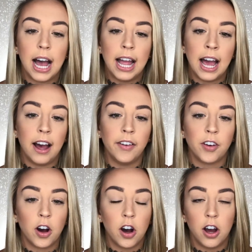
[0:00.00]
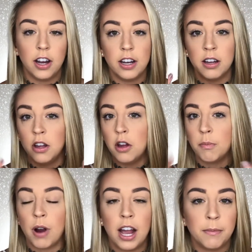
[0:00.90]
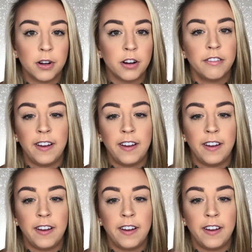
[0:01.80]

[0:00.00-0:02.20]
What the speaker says: I have on primer,